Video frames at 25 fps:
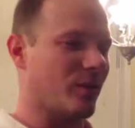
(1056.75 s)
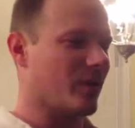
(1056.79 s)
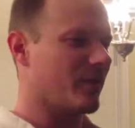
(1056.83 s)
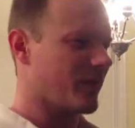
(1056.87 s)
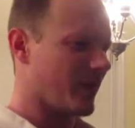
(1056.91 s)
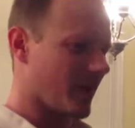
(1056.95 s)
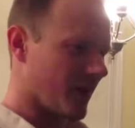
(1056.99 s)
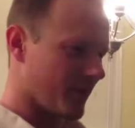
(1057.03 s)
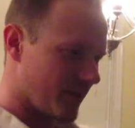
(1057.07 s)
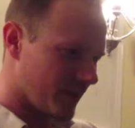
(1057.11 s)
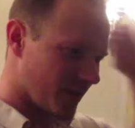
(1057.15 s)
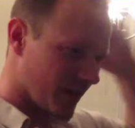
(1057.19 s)

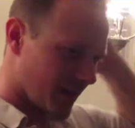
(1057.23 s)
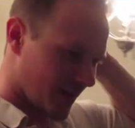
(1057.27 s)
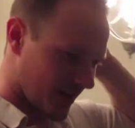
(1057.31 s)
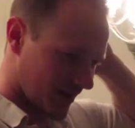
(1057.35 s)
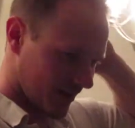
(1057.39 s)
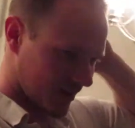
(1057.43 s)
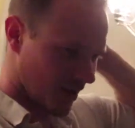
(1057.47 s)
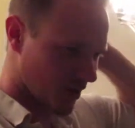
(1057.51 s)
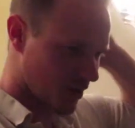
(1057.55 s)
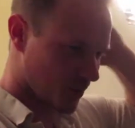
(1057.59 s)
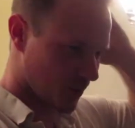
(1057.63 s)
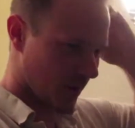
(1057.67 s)
I feel like I
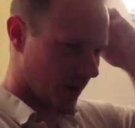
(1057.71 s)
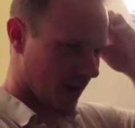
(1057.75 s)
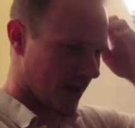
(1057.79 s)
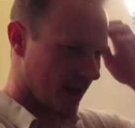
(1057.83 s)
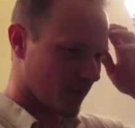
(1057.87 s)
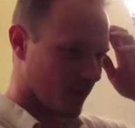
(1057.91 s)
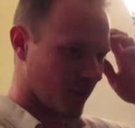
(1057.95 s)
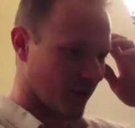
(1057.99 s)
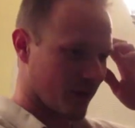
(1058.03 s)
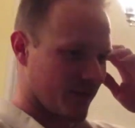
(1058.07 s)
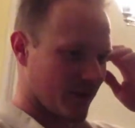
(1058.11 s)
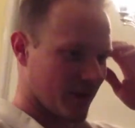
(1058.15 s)
touch my head
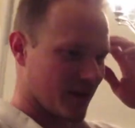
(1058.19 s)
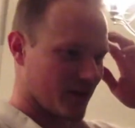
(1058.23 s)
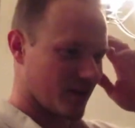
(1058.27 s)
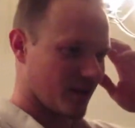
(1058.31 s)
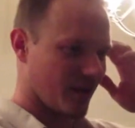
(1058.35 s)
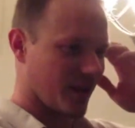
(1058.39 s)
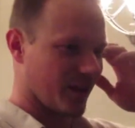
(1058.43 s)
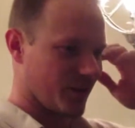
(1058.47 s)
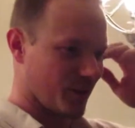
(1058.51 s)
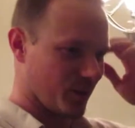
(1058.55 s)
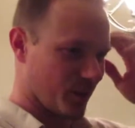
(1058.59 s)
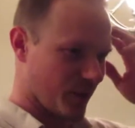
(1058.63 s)
and my face a
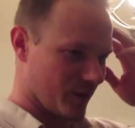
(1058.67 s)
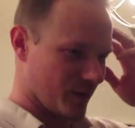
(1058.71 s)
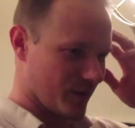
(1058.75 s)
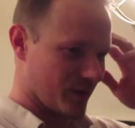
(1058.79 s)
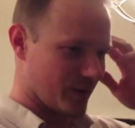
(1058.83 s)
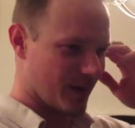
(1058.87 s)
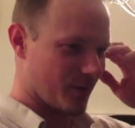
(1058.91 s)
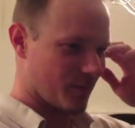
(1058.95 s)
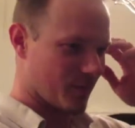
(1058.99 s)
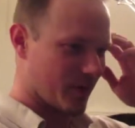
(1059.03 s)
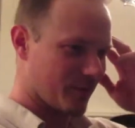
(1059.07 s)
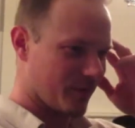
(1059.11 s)
lot. Do I do
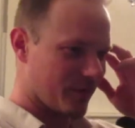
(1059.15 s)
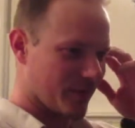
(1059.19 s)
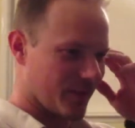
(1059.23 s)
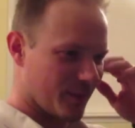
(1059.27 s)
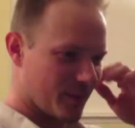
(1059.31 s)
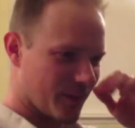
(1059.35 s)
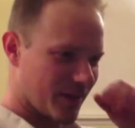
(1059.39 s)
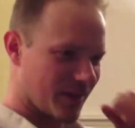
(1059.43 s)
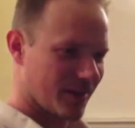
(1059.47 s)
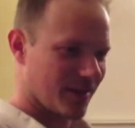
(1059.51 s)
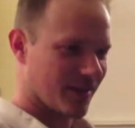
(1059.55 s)
that when I'm filming?